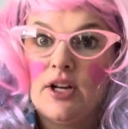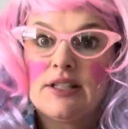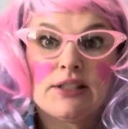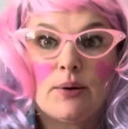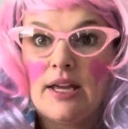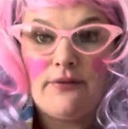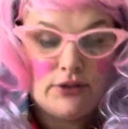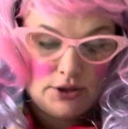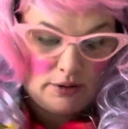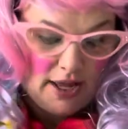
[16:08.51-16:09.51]
So if
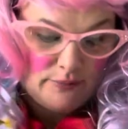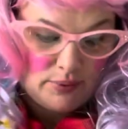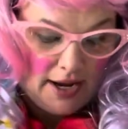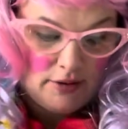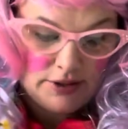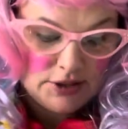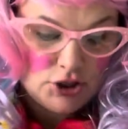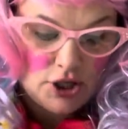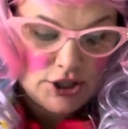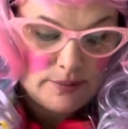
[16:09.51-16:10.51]
you don't have brown
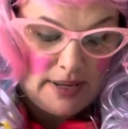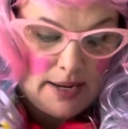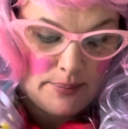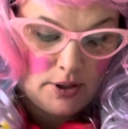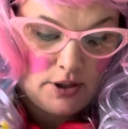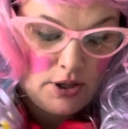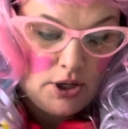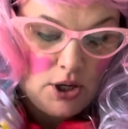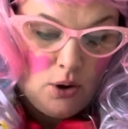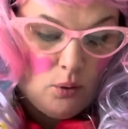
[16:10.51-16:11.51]
construction paper
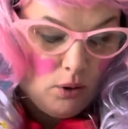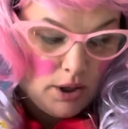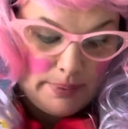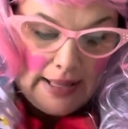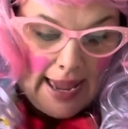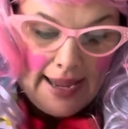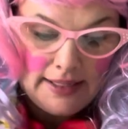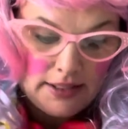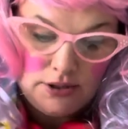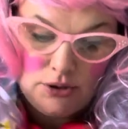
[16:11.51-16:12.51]
or
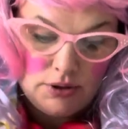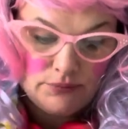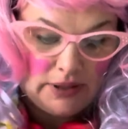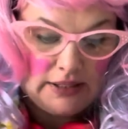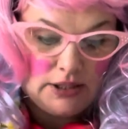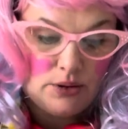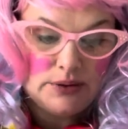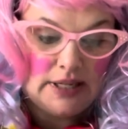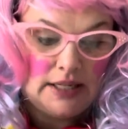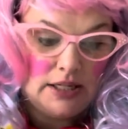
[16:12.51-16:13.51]
black, you can really
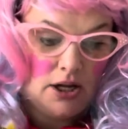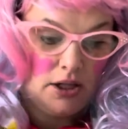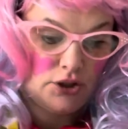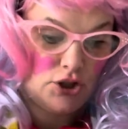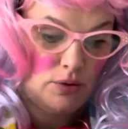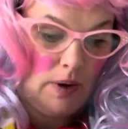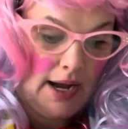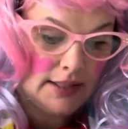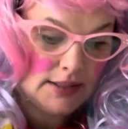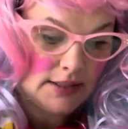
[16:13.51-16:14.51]
use any colors you
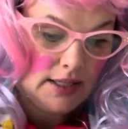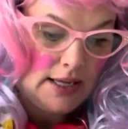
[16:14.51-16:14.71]
want.